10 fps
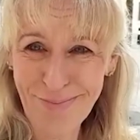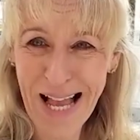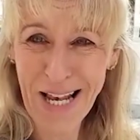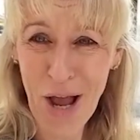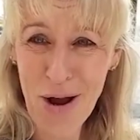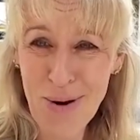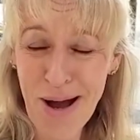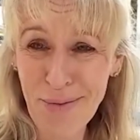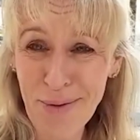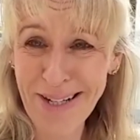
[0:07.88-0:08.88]
Hello
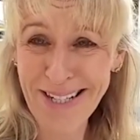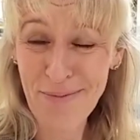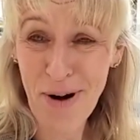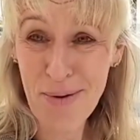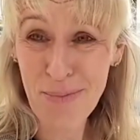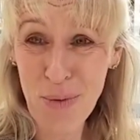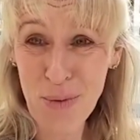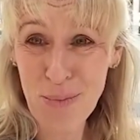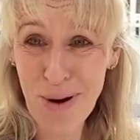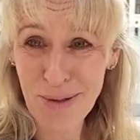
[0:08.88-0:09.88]
everyone, a very
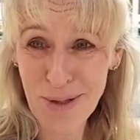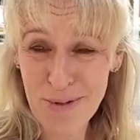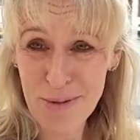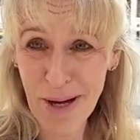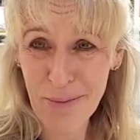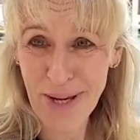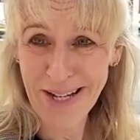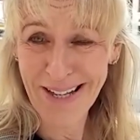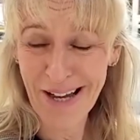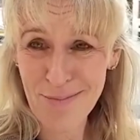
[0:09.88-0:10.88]
warm welcome to my
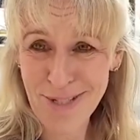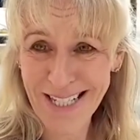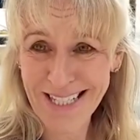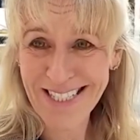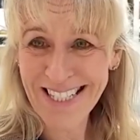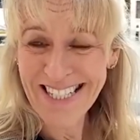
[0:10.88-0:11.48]
weekly update.